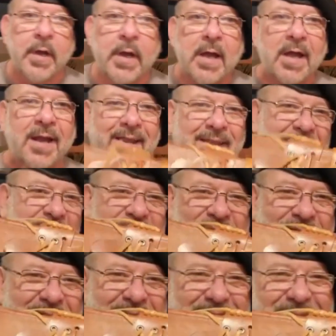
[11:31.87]
this
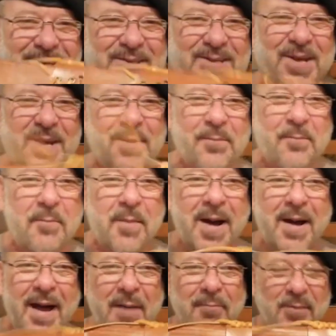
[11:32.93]
is
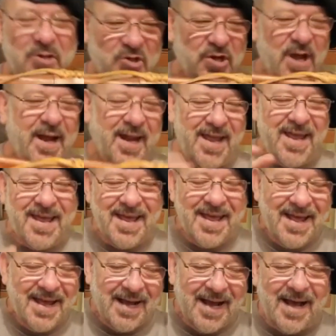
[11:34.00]
my machete.
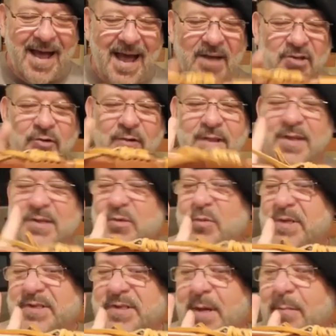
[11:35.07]
Actually, this
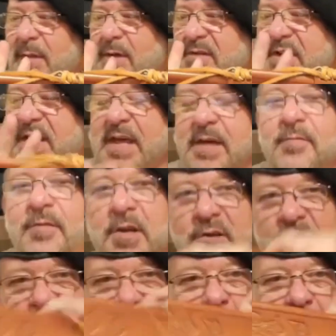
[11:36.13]
was something that was gifted
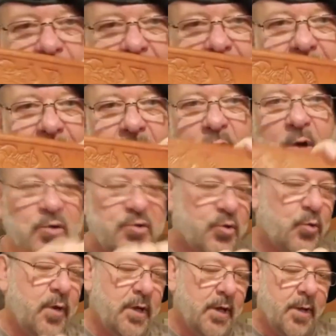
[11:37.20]
to me in Costa
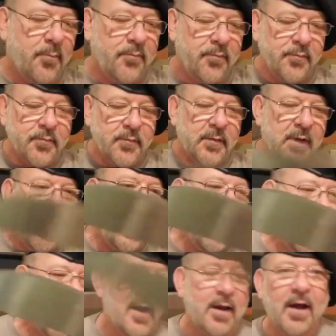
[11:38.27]
Rica.
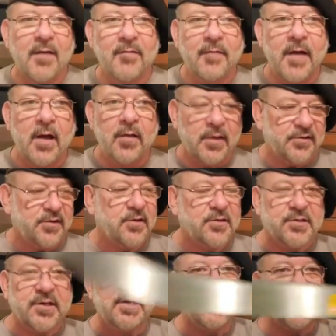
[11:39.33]
And I found, as you can
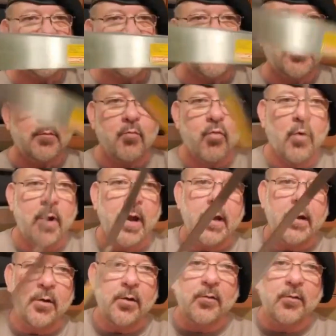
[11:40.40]
see, it's still brand new,